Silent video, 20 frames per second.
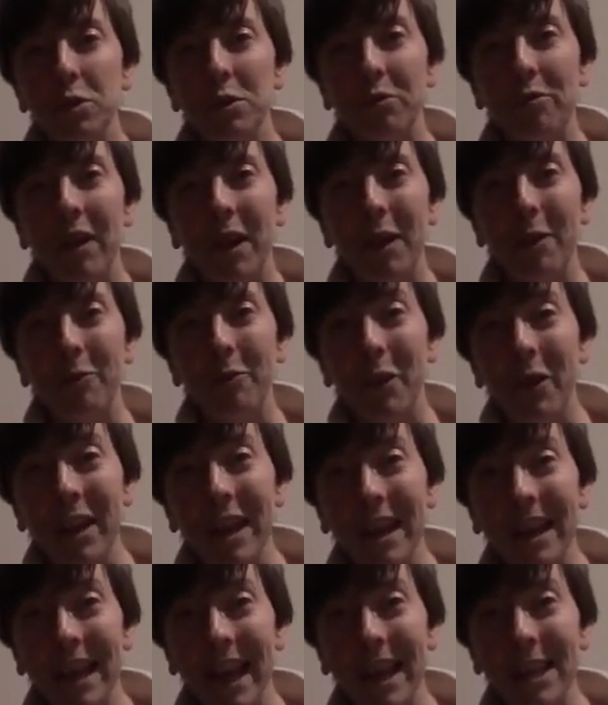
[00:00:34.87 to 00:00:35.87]
have found it very
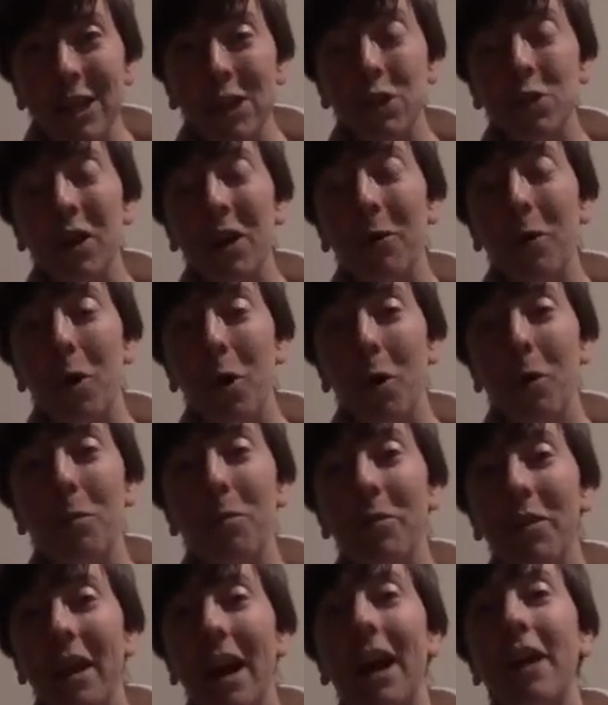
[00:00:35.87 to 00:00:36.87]
engaging, so I hope
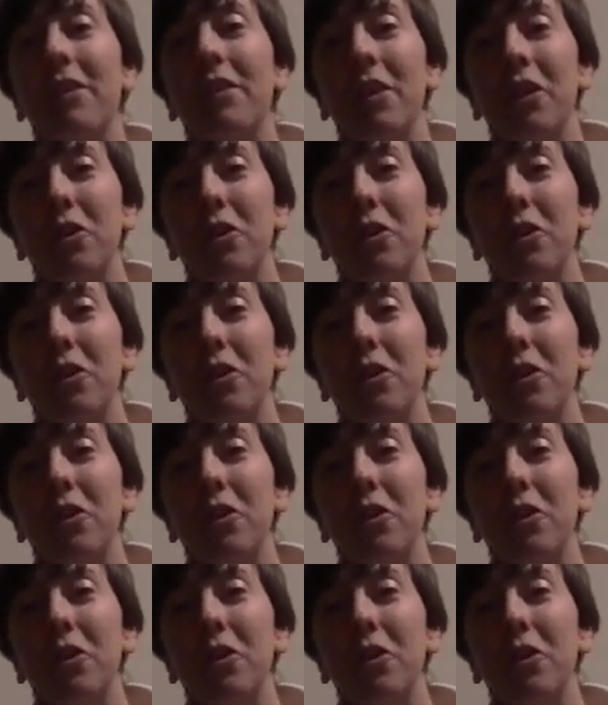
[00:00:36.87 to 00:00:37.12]
that